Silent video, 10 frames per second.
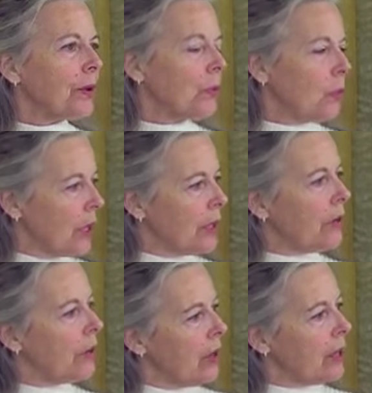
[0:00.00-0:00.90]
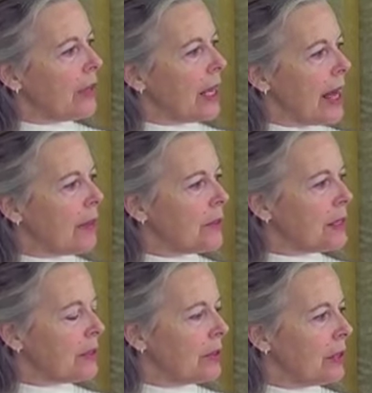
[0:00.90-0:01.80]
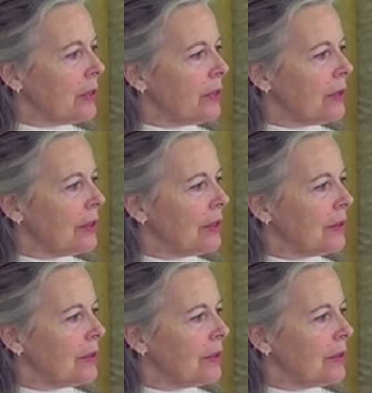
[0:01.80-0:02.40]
from what you call the absolute.